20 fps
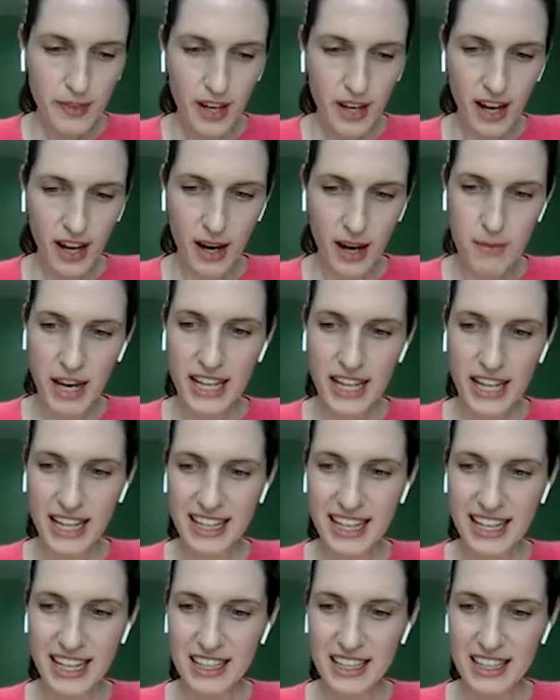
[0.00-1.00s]
And
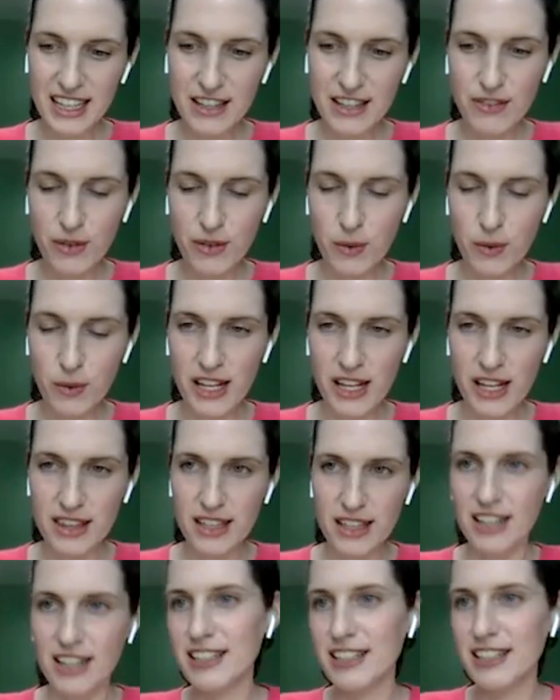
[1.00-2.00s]
then they leave with
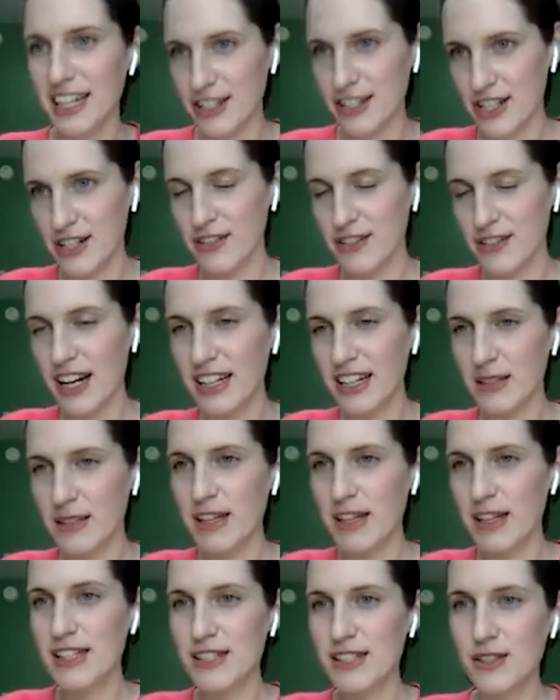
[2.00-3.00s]
a collection of
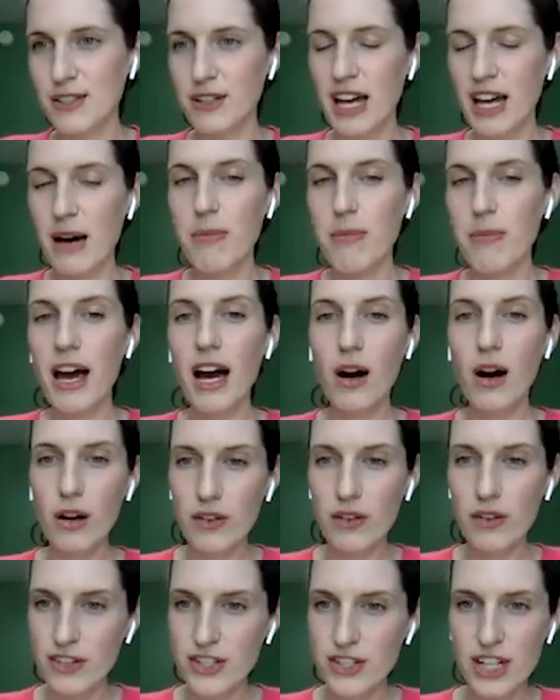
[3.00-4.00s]
documents. So that
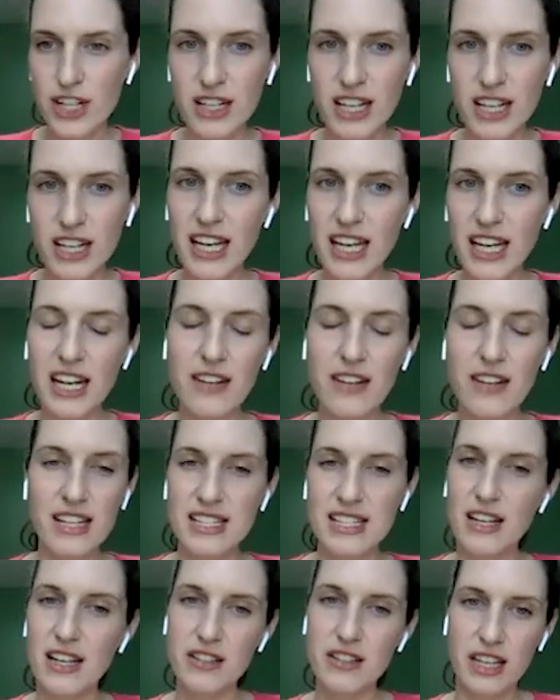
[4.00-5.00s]
power of attorney and
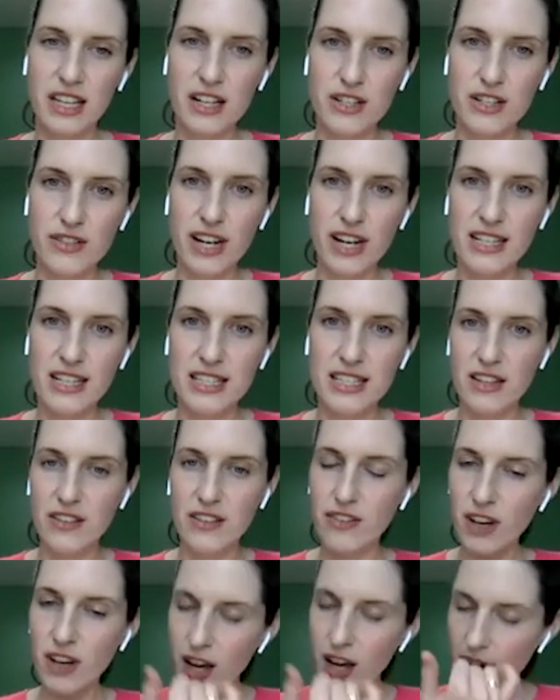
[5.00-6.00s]
advanced healthcare
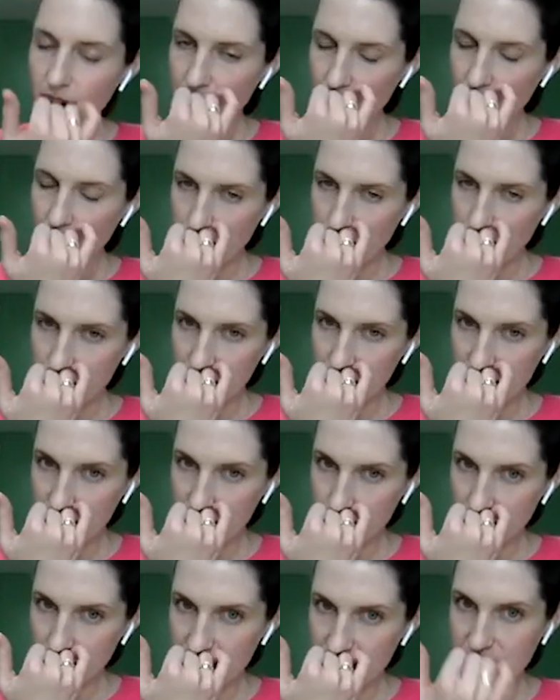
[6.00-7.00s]
directive are
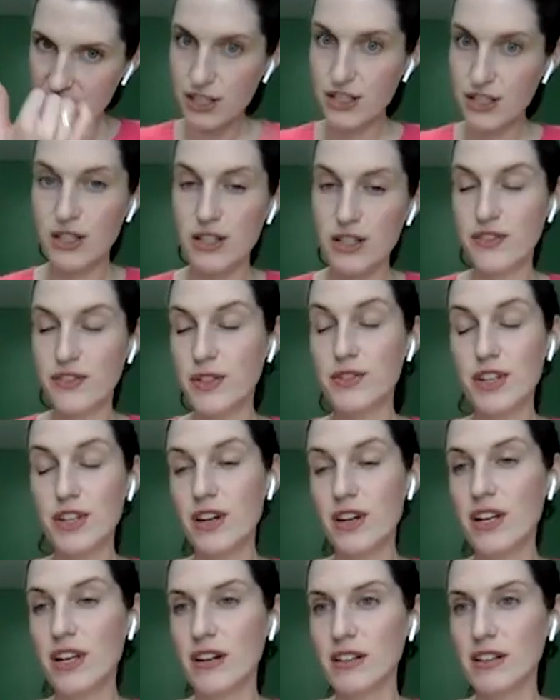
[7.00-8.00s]
documents that serve you
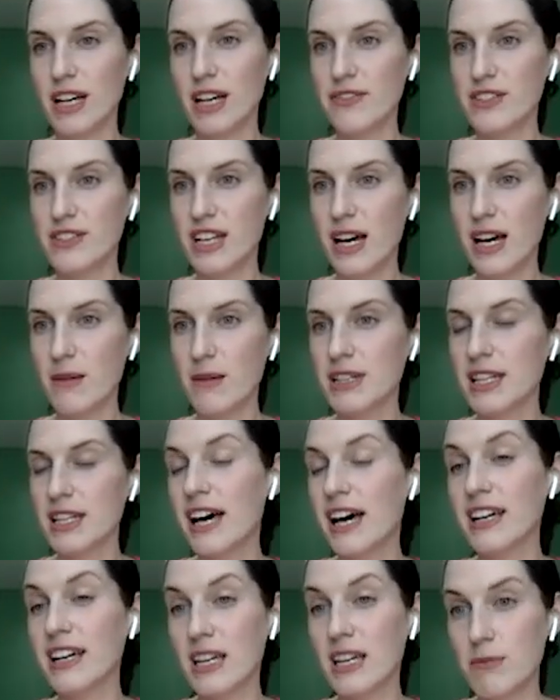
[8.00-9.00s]
during your lifetime, and
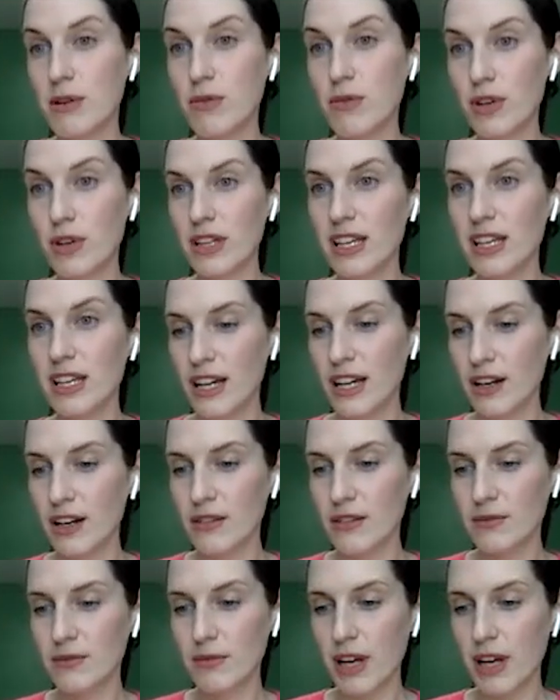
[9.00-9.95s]
that can be really